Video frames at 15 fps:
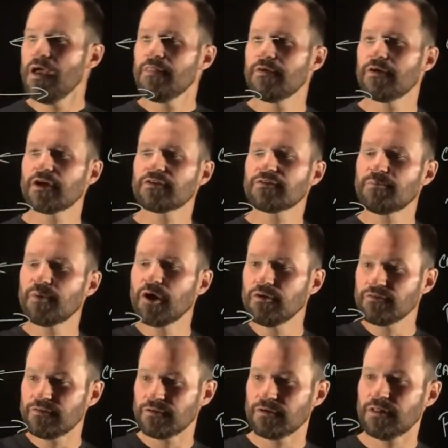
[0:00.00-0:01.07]
They're
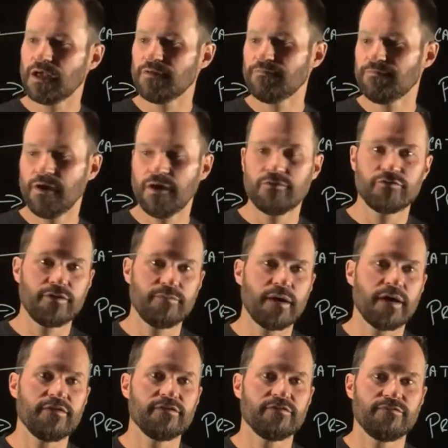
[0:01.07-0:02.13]
exposed in Cloud Foundry by
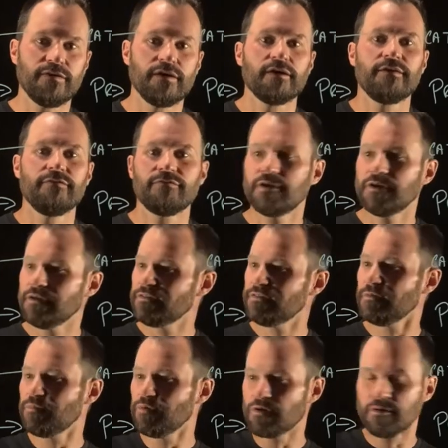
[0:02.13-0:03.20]
these very, very
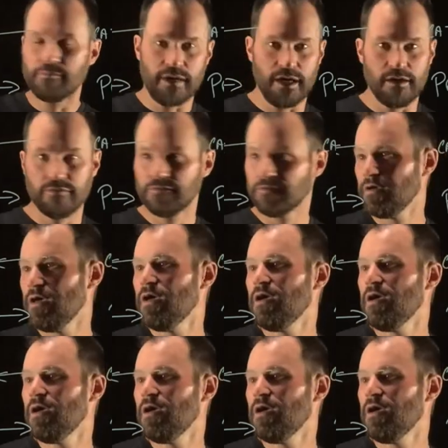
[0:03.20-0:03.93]
simple commands,